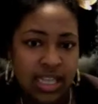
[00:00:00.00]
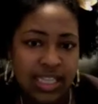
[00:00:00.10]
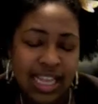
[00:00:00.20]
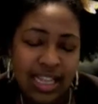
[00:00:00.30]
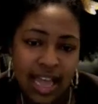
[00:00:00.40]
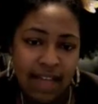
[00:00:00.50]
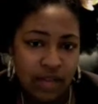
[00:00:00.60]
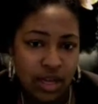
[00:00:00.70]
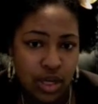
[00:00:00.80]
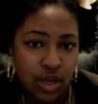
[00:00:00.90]
10th
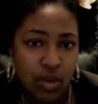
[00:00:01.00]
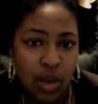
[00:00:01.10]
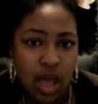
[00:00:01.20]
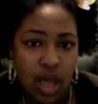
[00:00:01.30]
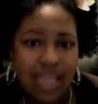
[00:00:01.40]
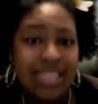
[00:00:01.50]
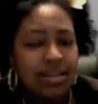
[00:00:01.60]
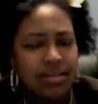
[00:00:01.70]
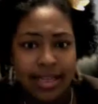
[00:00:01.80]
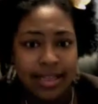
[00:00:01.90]
Avenue. That's
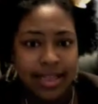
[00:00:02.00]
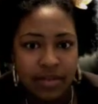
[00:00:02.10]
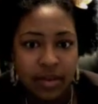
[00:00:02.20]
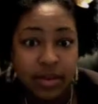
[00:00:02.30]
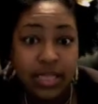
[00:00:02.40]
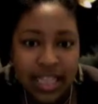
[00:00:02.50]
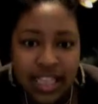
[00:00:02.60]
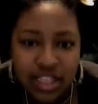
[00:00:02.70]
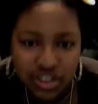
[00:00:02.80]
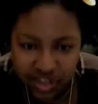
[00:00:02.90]
10th Avenue, 10th
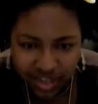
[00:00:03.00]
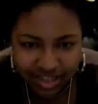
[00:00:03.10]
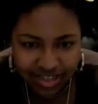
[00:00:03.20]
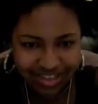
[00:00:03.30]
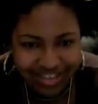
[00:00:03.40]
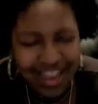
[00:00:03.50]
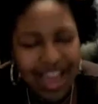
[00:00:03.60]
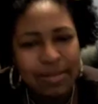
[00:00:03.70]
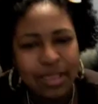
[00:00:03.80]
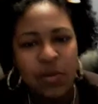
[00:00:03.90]
Street
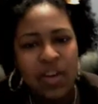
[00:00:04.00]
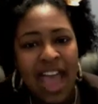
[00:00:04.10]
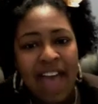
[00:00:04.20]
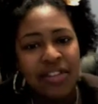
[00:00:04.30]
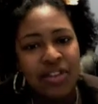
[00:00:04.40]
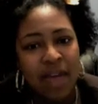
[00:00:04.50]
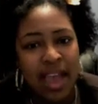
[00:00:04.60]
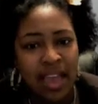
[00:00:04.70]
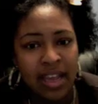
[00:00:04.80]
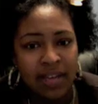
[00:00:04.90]
between Avenue
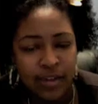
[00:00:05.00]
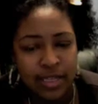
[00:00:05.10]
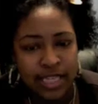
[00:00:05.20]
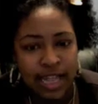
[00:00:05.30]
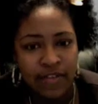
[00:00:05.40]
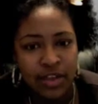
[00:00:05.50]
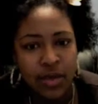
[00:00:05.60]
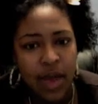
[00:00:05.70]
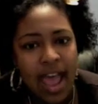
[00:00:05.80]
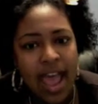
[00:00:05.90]
A and First Avenue.
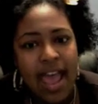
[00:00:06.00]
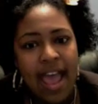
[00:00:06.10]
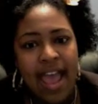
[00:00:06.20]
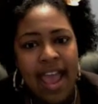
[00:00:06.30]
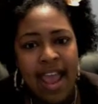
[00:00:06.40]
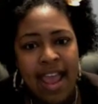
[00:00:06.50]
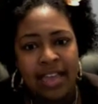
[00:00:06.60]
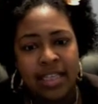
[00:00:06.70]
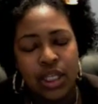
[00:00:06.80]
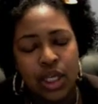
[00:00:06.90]

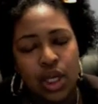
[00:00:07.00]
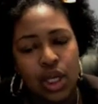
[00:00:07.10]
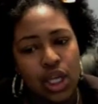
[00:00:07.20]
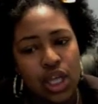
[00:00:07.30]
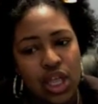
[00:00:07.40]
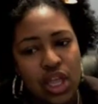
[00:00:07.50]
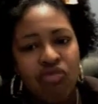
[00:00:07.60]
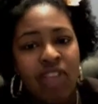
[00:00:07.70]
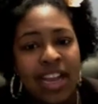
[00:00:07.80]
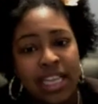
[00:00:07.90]
And
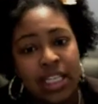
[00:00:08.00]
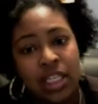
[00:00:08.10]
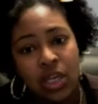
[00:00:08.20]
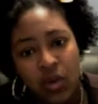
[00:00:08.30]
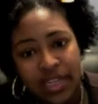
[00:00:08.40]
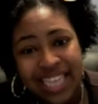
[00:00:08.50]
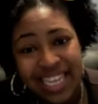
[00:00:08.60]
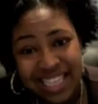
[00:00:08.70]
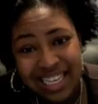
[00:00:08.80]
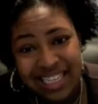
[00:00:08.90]
right next to
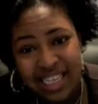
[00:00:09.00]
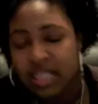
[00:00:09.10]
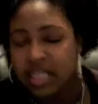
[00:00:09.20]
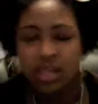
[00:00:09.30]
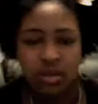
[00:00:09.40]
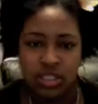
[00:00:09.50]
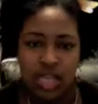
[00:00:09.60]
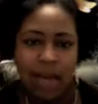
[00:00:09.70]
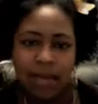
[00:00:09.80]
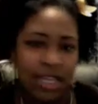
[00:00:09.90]
Quintessence, it's a little
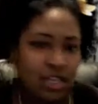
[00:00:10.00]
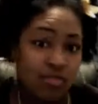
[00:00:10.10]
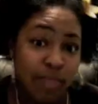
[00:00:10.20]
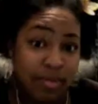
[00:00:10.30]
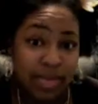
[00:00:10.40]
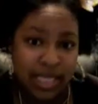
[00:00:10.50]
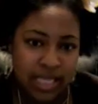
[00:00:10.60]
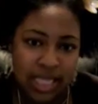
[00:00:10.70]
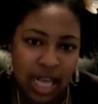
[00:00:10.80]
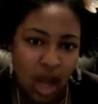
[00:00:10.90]
shop. Like, you might miss it.
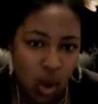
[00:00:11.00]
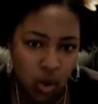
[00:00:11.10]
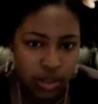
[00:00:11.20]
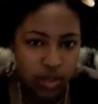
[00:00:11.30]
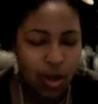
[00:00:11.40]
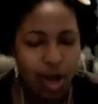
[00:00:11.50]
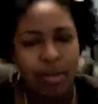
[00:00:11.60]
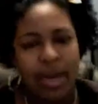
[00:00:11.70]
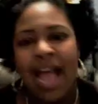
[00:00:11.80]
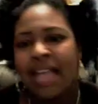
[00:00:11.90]
It's like a hole in the wall. But
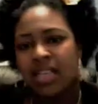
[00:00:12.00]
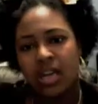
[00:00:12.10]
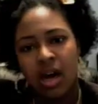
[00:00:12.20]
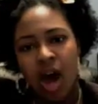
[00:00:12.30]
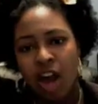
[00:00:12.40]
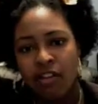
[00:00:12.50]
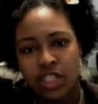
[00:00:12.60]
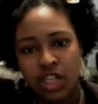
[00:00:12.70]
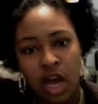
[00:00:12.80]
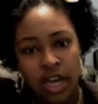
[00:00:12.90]
it has an orange
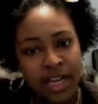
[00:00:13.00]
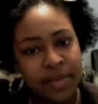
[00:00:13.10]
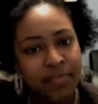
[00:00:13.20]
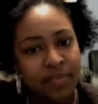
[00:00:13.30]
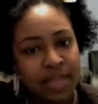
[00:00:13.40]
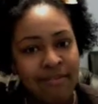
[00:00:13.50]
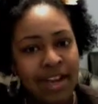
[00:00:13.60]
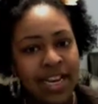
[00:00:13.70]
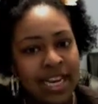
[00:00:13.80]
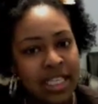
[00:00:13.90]
awning. And right
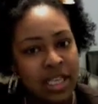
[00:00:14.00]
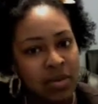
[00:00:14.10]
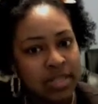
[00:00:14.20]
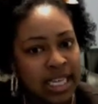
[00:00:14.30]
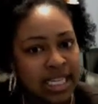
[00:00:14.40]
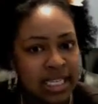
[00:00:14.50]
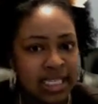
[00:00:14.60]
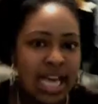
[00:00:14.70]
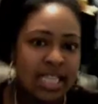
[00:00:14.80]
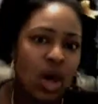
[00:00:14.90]
next to Quintessence
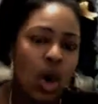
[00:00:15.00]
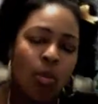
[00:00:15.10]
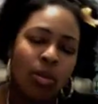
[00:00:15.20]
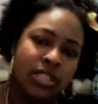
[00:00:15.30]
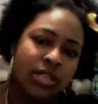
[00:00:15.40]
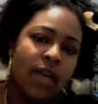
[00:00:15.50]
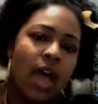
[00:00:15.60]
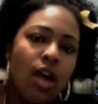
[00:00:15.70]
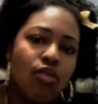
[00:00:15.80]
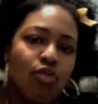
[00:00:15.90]
has a whole bunch of
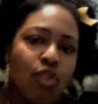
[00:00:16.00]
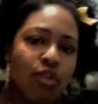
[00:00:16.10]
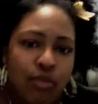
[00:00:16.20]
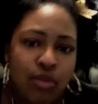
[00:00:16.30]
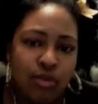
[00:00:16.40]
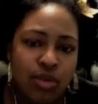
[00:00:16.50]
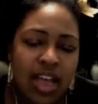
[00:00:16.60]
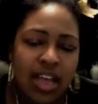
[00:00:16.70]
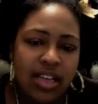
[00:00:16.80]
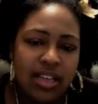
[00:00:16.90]
raw food
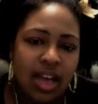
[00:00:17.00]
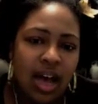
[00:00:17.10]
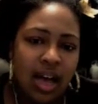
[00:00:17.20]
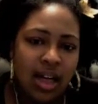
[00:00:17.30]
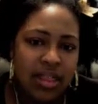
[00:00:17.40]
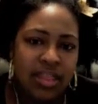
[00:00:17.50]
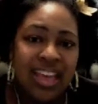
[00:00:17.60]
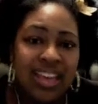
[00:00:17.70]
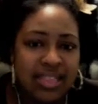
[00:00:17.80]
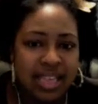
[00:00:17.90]

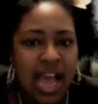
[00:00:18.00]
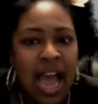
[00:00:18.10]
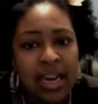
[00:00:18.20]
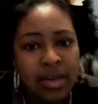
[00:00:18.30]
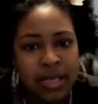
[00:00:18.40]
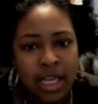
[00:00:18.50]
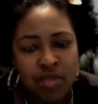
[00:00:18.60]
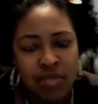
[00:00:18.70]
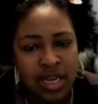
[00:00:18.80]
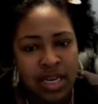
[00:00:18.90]
things, like items that you
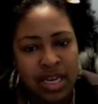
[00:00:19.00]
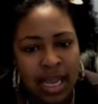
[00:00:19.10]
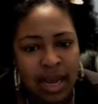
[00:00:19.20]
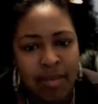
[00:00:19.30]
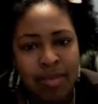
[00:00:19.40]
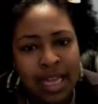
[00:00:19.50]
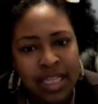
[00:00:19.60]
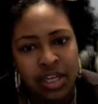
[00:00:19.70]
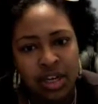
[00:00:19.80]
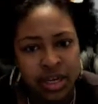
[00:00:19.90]
may need, like a
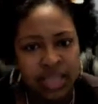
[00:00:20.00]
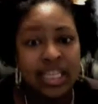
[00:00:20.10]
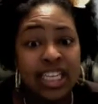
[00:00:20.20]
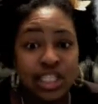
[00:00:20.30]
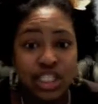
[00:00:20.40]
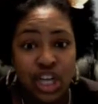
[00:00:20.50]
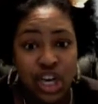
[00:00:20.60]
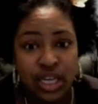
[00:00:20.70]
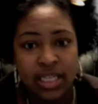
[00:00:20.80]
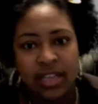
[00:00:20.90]
blender and literature
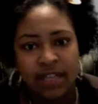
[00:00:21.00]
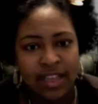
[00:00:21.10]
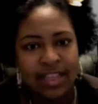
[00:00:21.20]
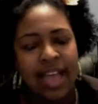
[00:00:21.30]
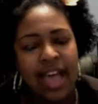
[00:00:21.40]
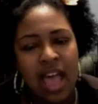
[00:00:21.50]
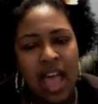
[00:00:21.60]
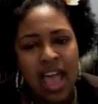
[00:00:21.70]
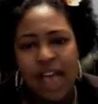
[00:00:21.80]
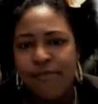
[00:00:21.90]
and stuff like that.
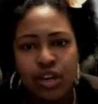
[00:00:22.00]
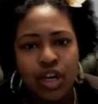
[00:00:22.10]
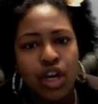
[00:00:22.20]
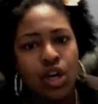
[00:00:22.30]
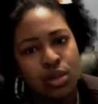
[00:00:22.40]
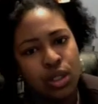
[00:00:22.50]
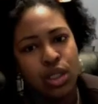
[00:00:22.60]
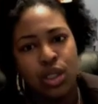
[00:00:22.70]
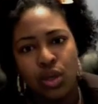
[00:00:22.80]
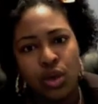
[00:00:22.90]
If you can go to the
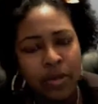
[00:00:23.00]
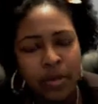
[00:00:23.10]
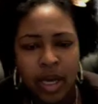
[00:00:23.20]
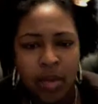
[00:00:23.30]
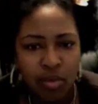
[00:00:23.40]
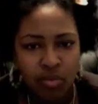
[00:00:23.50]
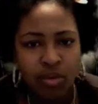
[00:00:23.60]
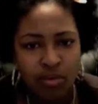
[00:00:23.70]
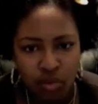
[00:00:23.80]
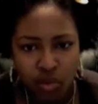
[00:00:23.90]
store and pick up a raw
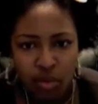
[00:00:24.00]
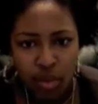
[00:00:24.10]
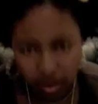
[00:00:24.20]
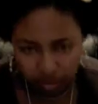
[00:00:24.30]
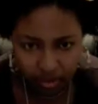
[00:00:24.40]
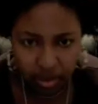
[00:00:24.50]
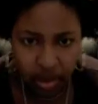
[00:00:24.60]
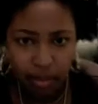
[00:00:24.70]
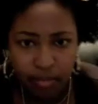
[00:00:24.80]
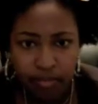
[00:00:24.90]
food book, pick it
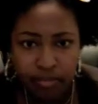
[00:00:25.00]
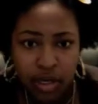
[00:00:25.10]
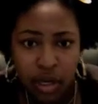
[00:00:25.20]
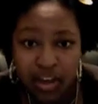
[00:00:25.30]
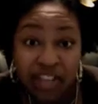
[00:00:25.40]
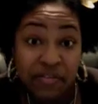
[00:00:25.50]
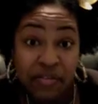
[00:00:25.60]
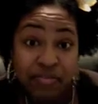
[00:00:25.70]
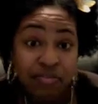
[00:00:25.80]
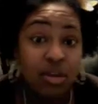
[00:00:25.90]
up. You know, if you
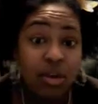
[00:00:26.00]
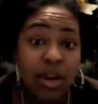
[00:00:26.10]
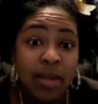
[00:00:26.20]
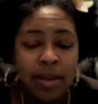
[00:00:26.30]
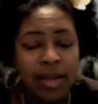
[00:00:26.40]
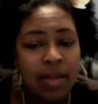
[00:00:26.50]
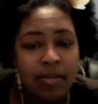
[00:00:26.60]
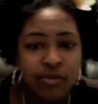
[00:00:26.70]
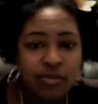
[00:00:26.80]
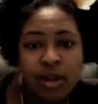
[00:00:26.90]
don't want to pick it up,
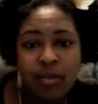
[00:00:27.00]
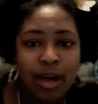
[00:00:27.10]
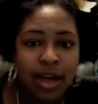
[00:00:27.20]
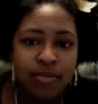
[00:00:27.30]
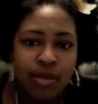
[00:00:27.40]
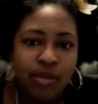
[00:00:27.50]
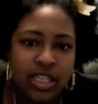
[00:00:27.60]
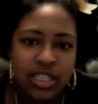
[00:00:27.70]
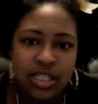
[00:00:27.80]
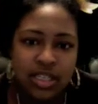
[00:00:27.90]
if you want to bother me with
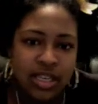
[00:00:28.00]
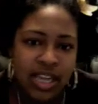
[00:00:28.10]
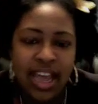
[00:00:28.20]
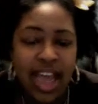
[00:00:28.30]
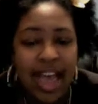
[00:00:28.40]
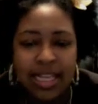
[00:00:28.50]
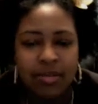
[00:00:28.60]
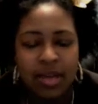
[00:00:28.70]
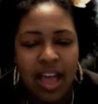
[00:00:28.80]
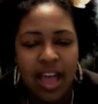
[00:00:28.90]
questions all day, ask me.